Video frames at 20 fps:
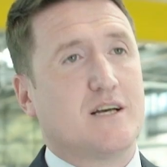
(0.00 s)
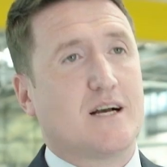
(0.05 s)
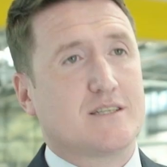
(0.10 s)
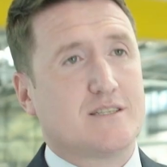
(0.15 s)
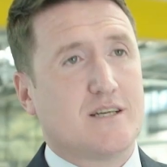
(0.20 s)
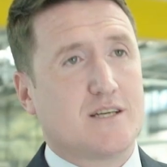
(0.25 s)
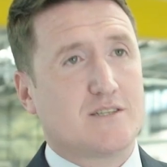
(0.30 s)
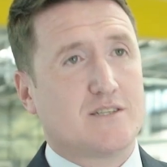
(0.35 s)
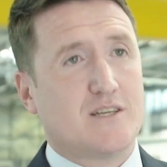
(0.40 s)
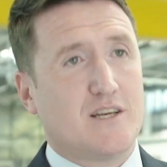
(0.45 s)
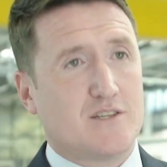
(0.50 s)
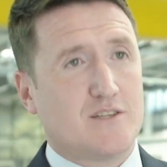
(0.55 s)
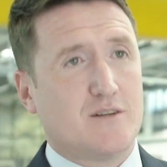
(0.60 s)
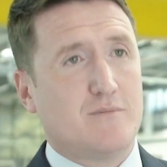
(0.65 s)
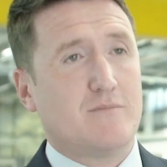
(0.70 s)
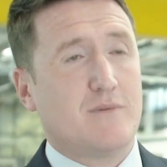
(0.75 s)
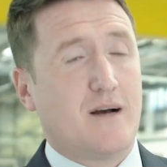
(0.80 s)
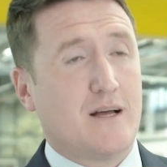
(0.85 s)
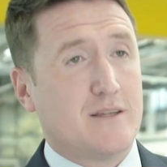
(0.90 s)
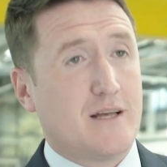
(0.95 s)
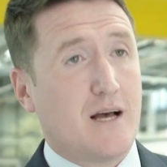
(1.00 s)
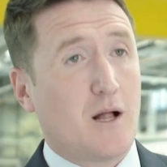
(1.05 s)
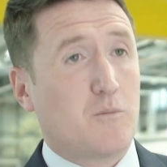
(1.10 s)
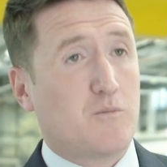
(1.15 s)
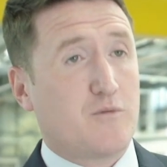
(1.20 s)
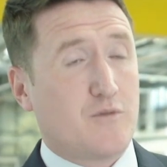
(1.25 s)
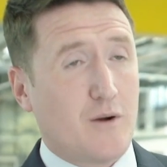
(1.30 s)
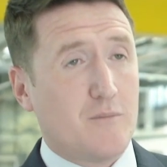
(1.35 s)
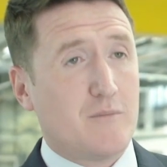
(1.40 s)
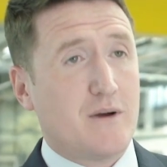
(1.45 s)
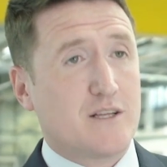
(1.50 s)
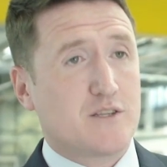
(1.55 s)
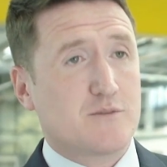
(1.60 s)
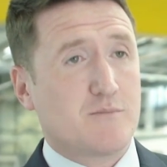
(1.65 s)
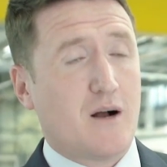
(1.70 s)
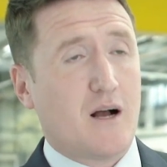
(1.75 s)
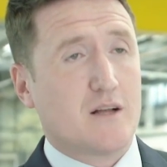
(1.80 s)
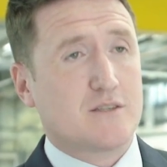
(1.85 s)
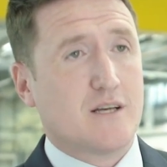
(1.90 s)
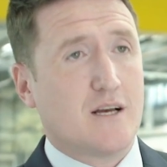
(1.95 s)
Access system and the help from Made
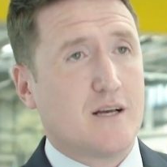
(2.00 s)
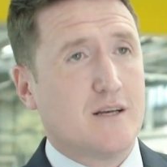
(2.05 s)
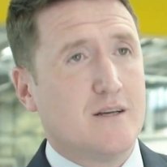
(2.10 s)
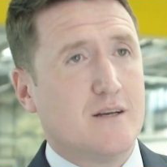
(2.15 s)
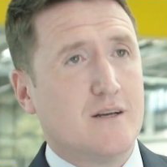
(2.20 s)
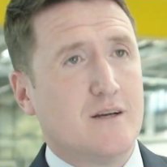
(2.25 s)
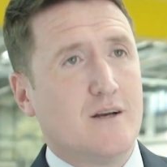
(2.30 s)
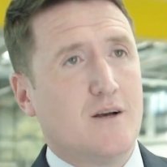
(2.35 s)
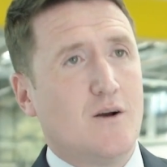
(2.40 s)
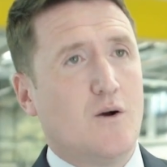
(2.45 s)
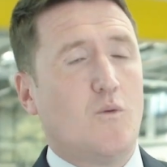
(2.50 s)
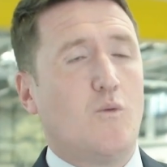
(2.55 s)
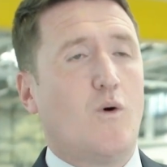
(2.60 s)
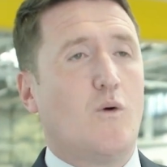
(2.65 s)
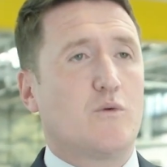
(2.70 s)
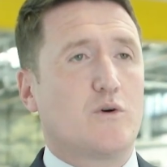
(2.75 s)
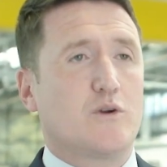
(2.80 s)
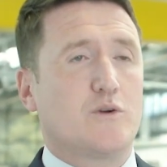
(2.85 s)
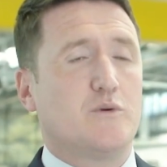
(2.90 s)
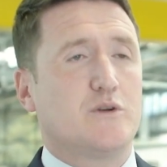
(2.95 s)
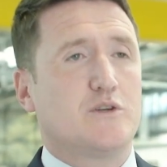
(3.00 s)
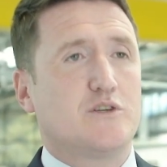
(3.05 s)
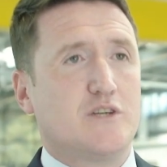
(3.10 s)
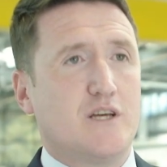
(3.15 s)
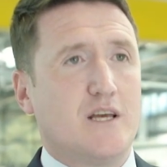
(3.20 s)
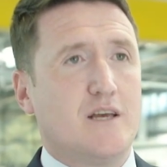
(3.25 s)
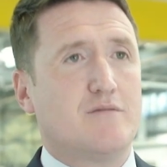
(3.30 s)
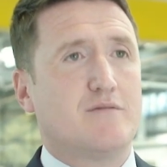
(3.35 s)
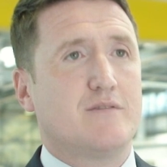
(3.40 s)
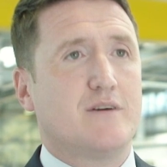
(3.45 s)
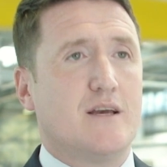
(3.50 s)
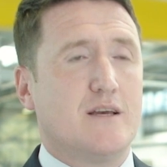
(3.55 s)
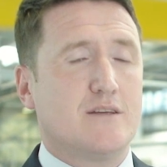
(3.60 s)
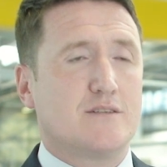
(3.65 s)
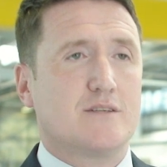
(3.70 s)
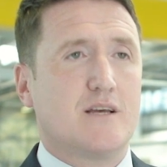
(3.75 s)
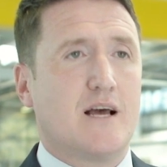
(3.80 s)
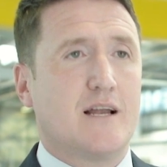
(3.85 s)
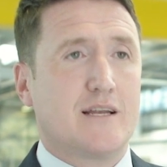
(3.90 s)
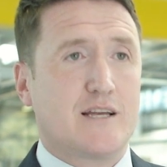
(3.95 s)
Smarter, what we're going to achieve
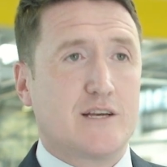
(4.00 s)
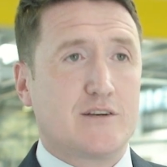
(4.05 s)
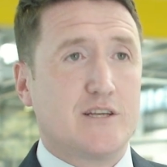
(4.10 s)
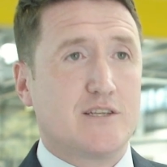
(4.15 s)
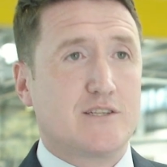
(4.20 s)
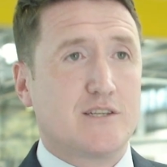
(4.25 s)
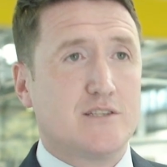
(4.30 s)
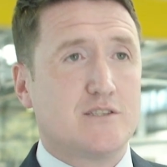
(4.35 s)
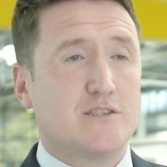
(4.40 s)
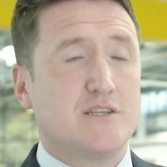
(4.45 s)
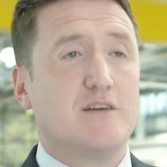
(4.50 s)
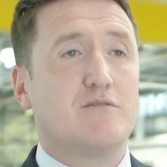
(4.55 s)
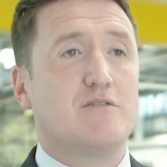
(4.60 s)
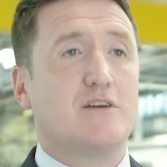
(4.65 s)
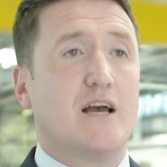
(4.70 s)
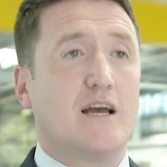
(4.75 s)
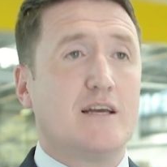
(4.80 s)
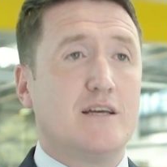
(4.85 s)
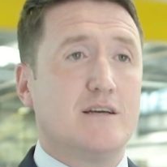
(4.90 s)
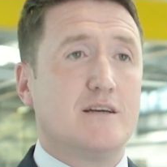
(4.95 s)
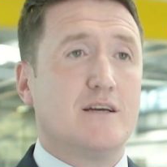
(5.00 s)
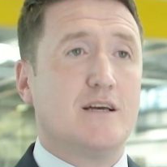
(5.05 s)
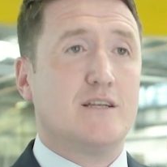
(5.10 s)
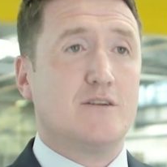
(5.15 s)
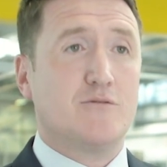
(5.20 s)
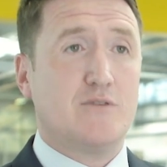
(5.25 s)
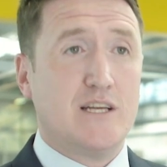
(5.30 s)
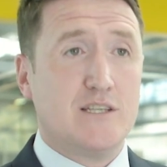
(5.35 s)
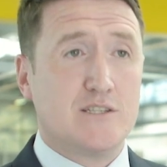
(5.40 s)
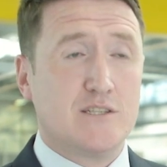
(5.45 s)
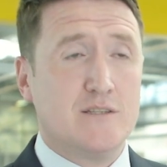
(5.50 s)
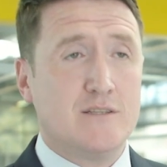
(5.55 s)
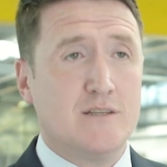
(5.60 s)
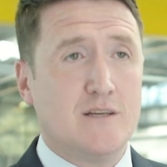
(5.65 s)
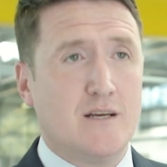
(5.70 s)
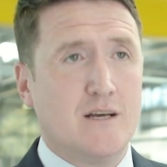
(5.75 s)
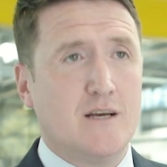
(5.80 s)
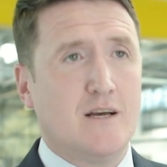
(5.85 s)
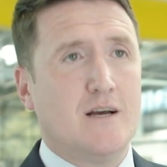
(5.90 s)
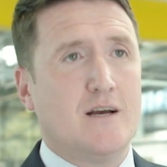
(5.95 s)
is an increase in GVA in the region.
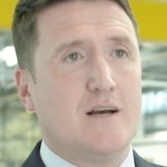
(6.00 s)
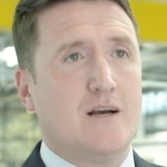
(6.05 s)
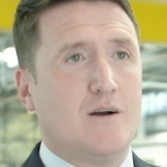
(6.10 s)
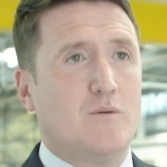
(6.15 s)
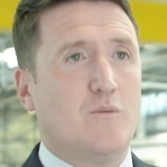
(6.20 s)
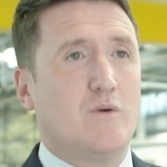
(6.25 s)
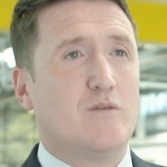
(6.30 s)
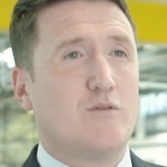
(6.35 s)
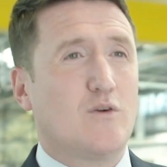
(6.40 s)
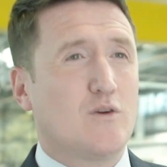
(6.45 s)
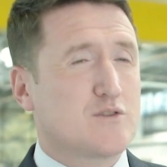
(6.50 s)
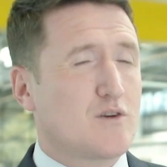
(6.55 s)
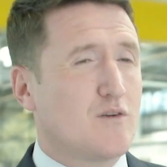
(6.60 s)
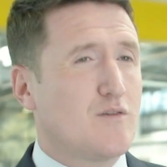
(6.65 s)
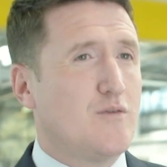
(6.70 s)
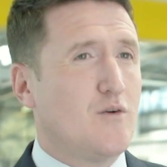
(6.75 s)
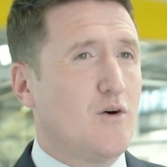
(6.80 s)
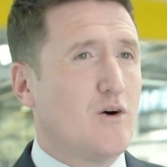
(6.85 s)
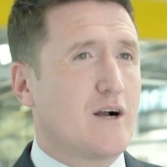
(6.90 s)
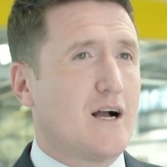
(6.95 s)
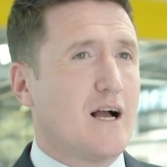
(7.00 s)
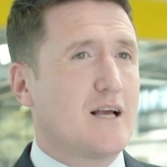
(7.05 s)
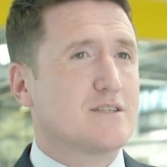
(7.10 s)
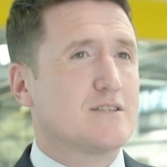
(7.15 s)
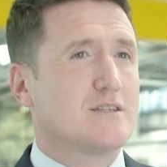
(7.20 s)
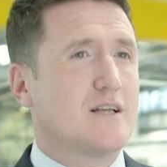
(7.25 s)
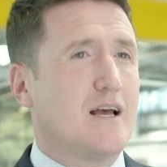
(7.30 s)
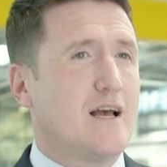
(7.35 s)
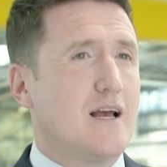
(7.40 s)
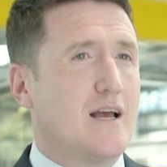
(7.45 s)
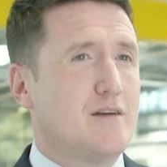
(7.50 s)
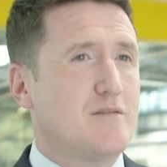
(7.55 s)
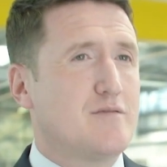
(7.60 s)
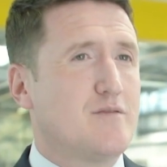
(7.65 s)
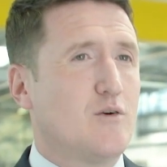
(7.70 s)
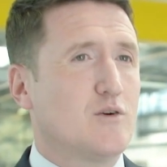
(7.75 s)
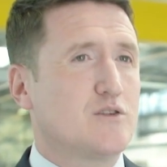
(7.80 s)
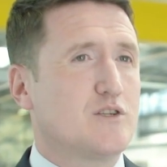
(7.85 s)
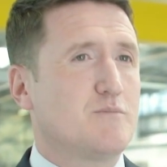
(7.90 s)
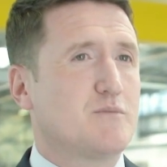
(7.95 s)
We've also forecast a
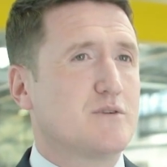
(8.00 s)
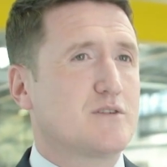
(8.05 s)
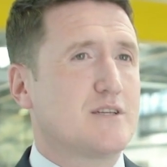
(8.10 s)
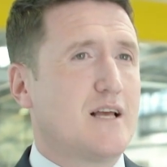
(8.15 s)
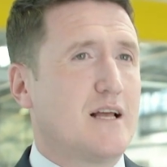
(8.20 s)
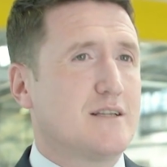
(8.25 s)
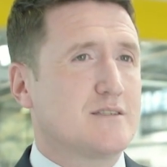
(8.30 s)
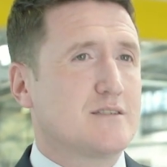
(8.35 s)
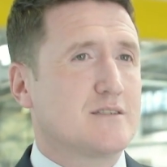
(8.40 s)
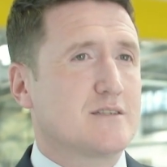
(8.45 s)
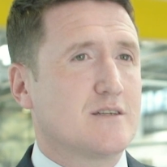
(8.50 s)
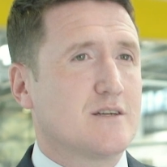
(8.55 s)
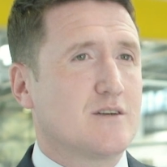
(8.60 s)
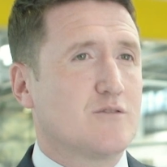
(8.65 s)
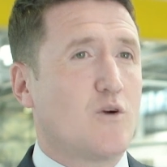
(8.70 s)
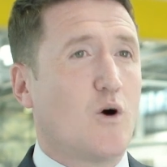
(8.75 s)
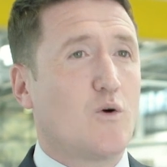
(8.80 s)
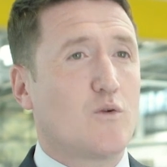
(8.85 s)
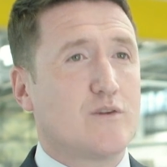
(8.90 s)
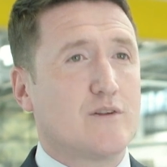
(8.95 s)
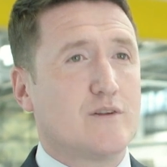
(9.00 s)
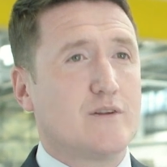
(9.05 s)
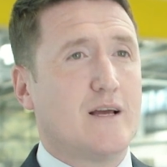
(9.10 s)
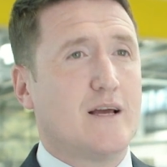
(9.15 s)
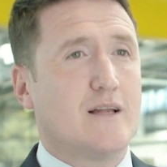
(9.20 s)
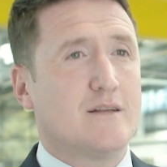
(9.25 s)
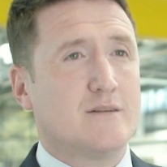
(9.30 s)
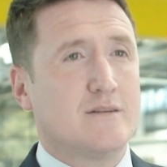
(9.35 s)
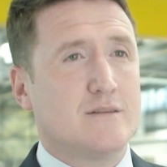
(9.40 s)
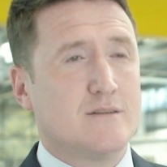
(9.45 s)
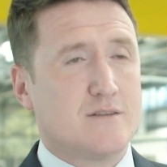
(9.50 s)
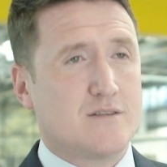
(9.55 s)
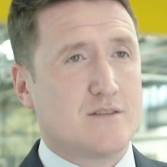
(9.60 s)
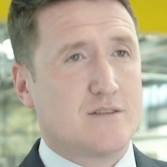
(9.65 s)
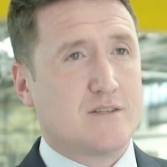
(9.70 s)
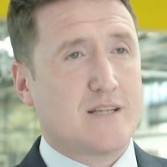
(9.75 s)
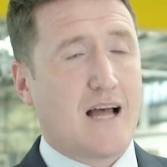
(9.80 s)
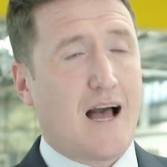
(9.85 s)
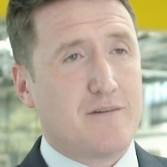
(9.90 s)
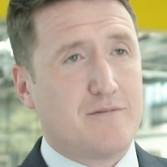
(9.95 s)
40% growth in
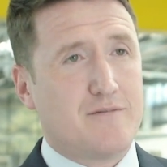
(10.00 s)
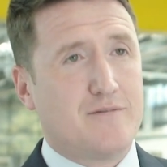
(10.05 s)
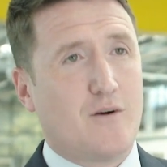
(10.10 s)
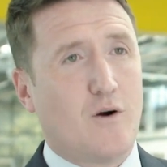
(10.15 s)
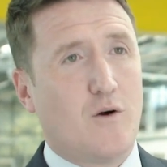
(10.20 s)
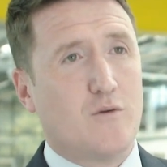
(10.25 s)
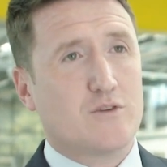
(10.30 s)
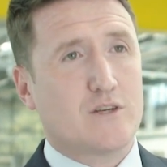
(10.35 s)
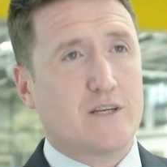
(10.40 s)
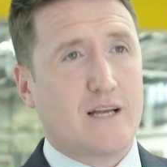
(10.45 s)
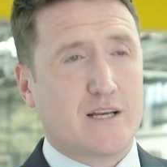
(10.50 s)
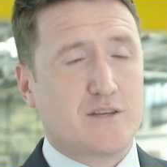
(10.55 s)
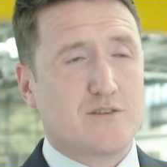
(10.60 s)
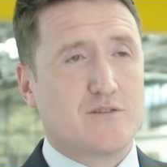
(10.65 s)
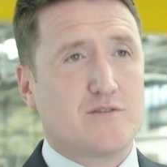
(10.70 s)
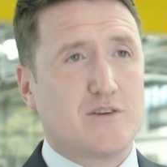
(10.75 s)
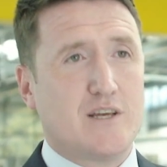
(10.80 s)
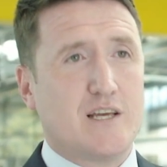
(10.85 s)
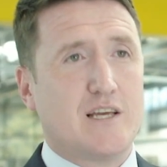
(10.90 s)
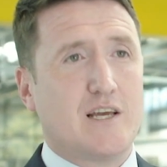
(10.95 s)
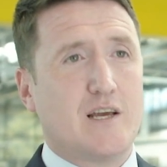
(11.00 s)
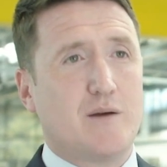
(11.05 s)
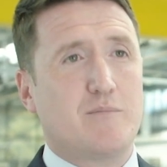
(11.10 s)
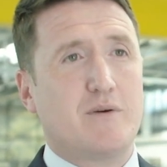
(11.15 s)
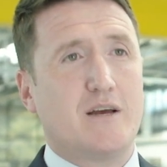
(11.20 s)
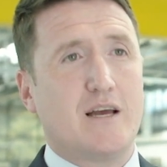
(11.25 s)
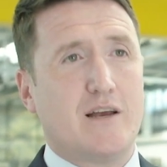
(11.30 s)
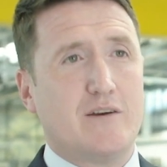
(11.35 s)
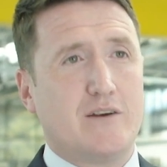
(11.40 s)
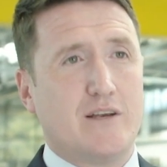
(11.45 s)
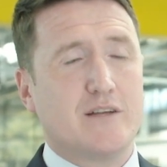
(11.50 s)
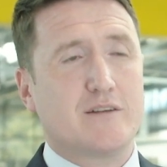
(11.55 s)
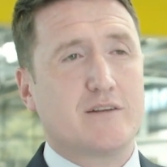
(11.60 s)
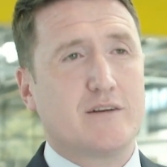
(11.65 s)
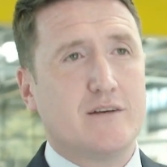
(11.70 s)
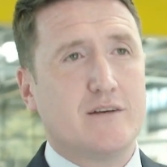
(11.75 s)
staff over the next 3-year period.